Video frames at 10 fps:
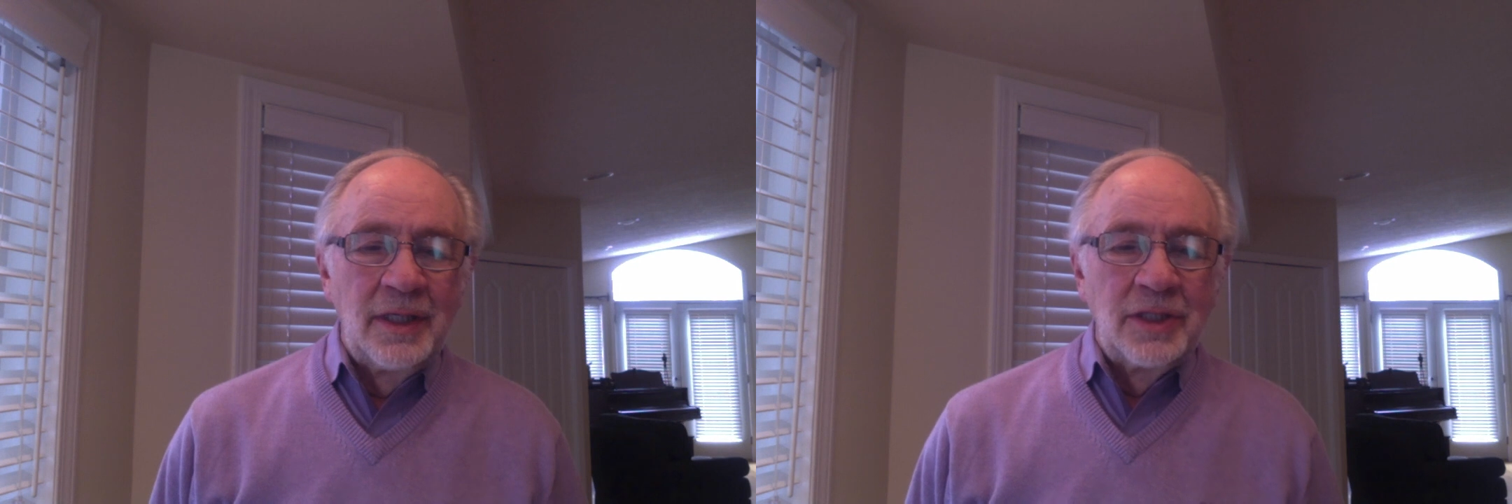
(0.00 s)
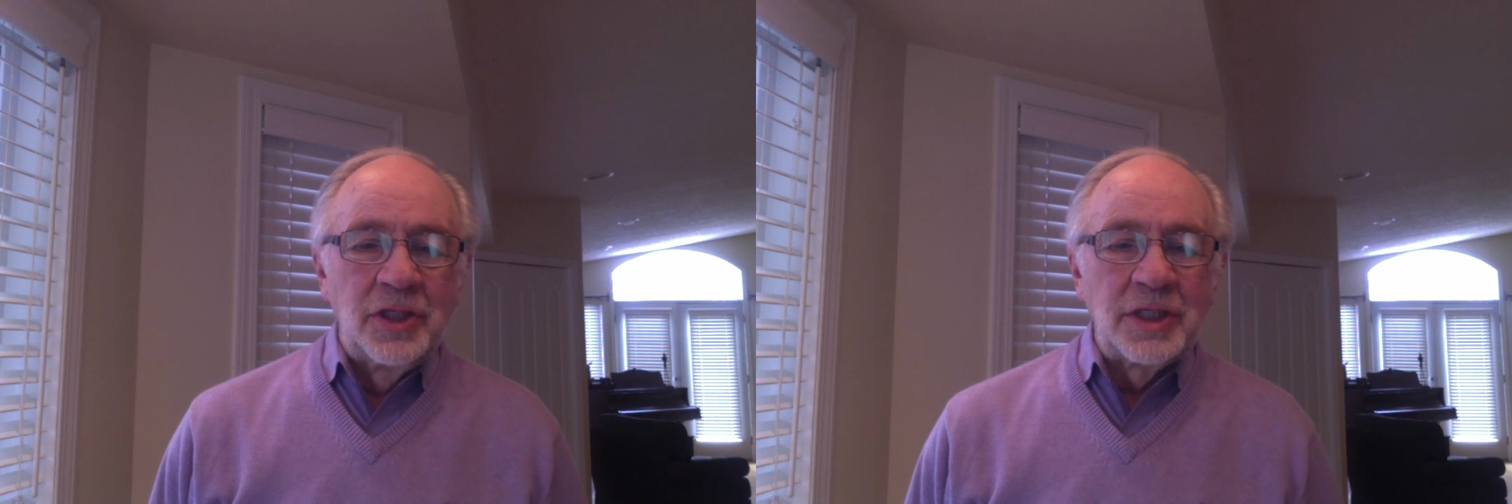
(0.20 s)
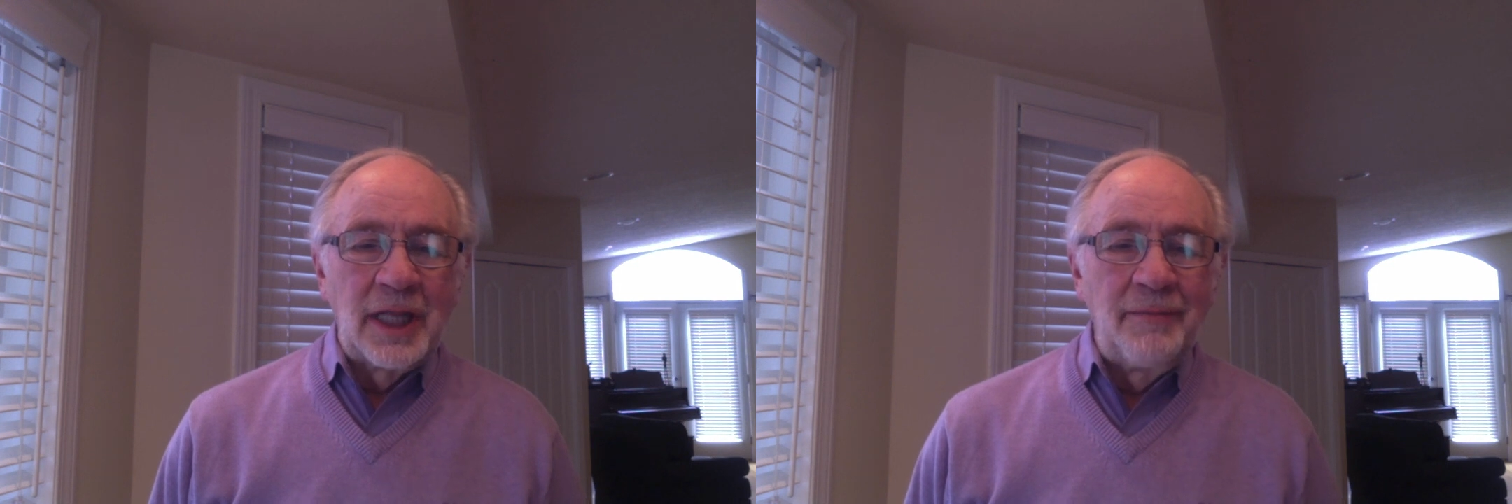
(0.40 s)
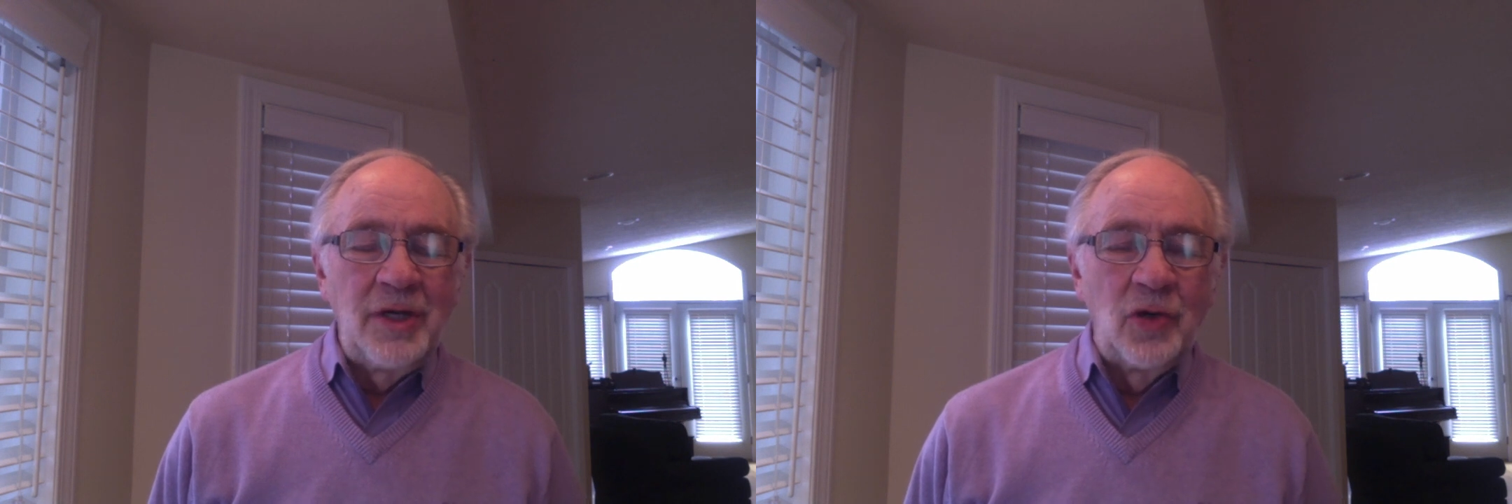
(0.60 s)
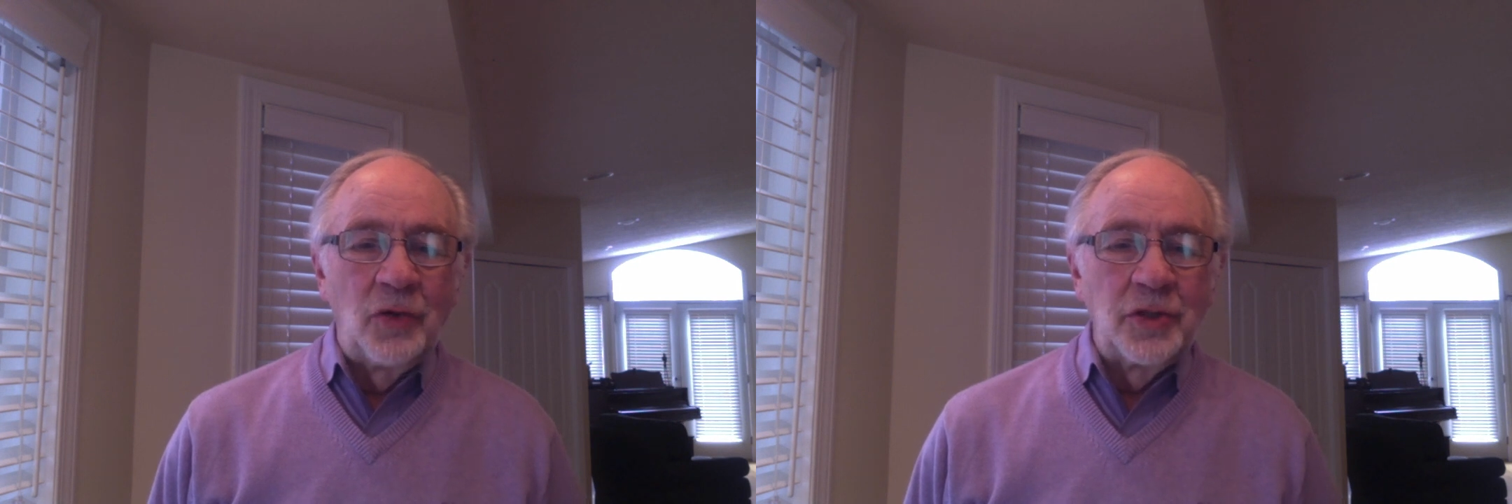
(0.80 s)
just let me
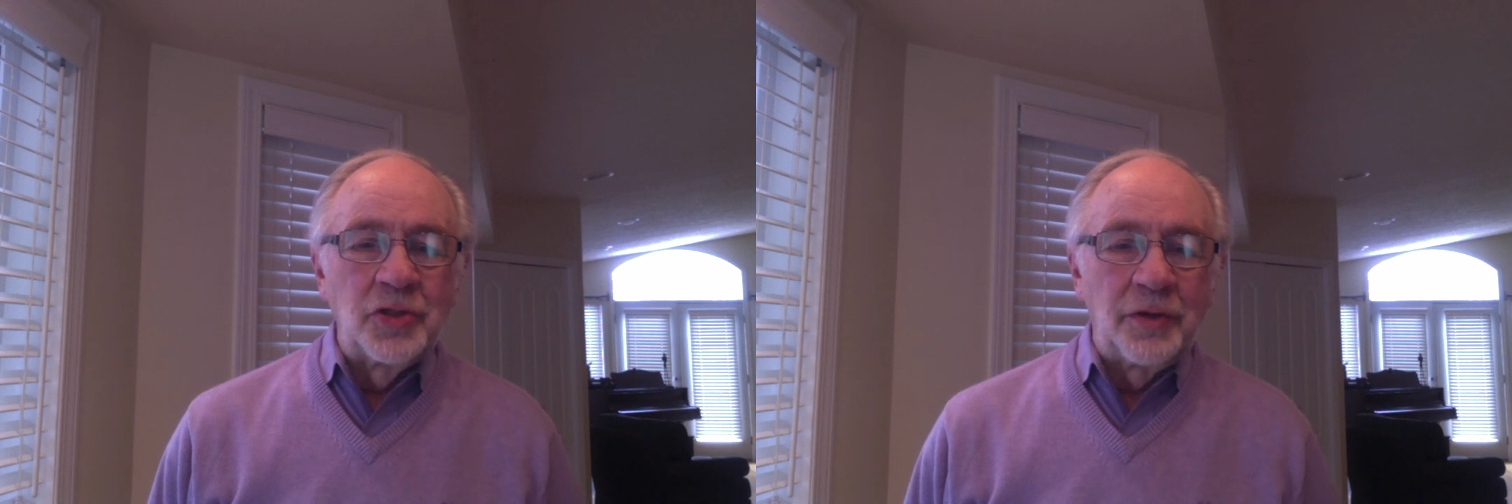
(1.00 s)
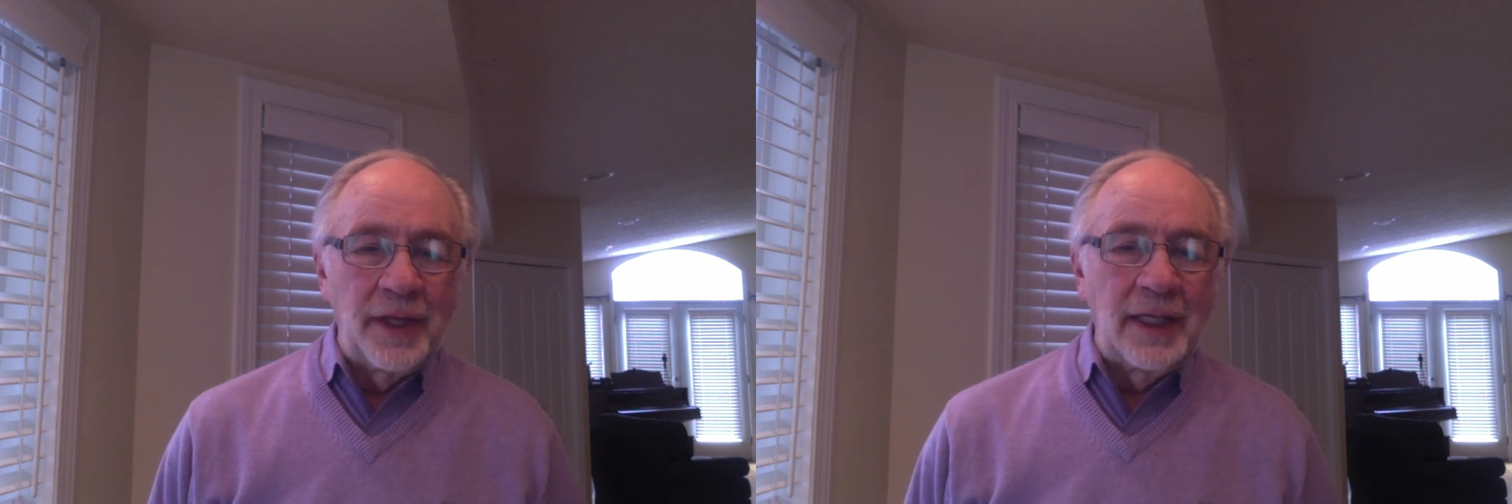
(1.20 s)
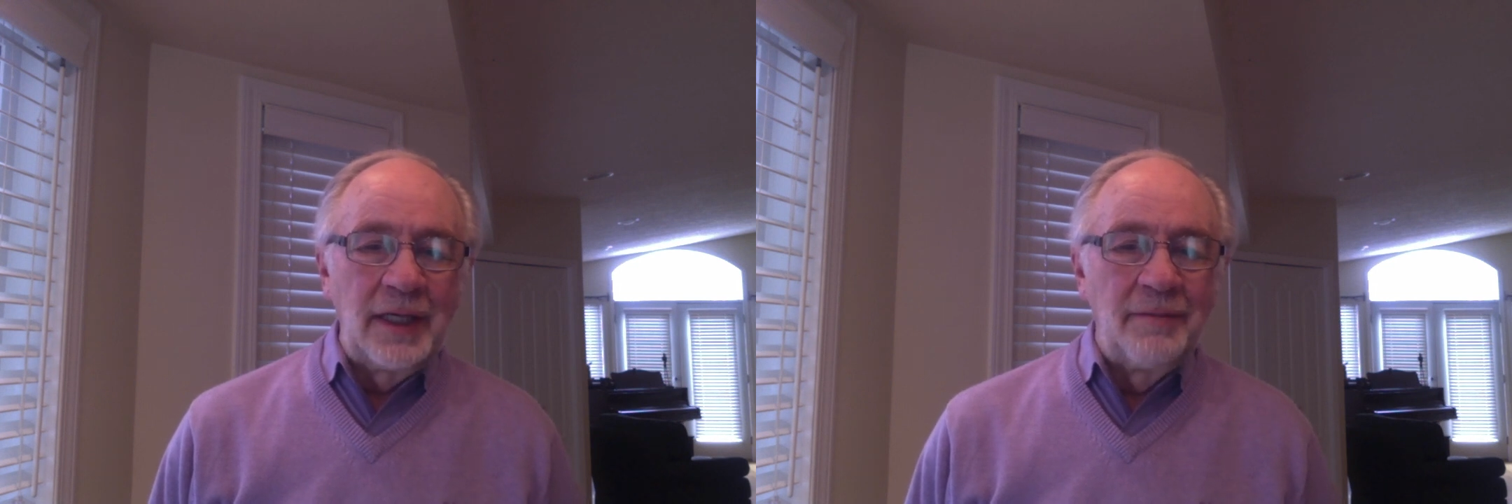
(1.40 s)
know that you're thinking